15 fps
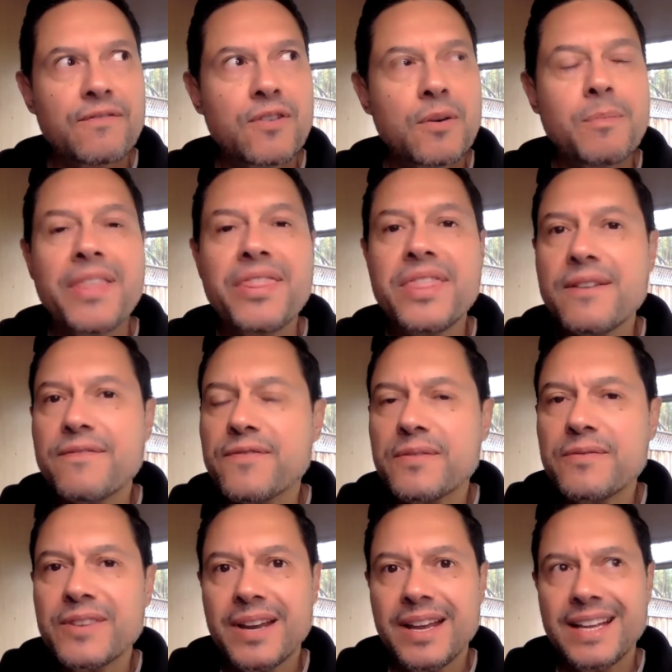from a
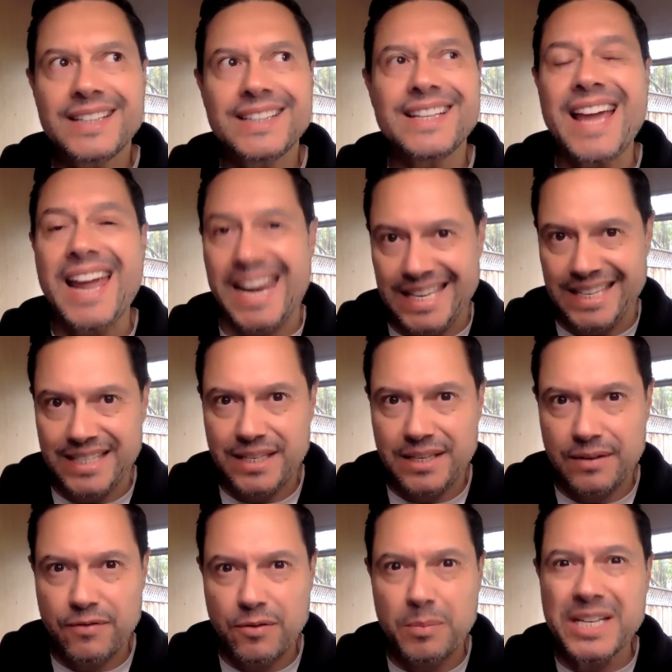different lens,
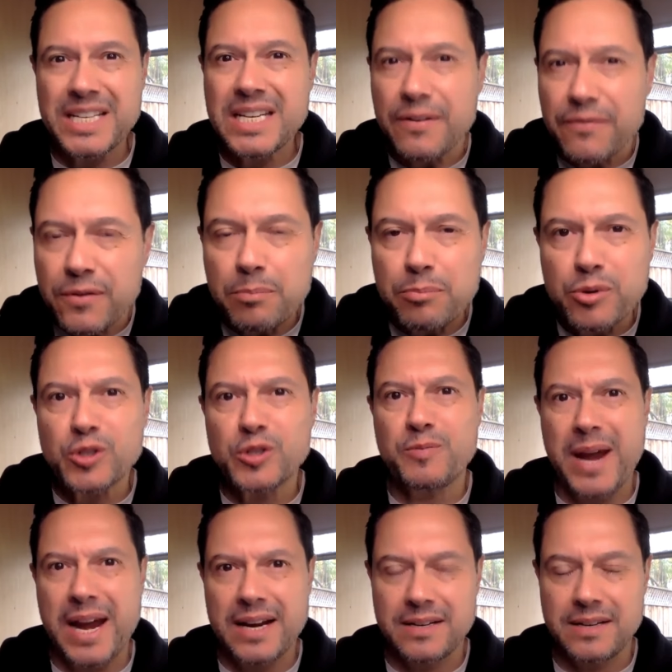from a different
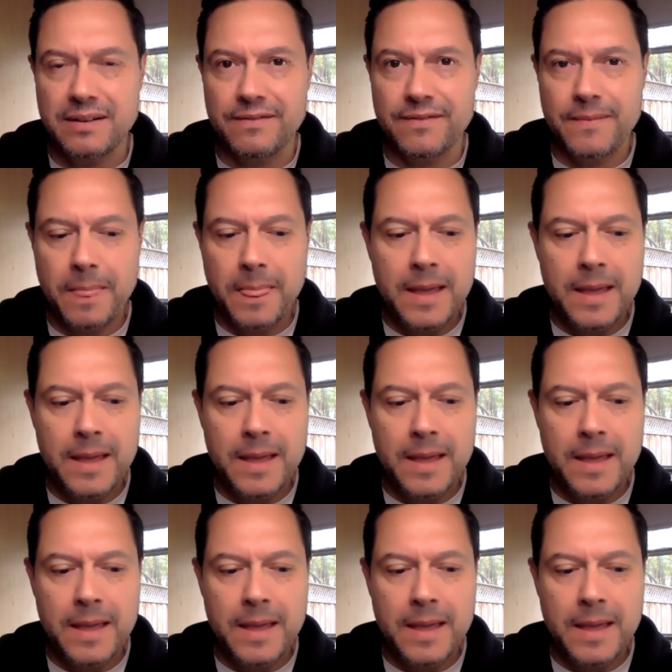perspective.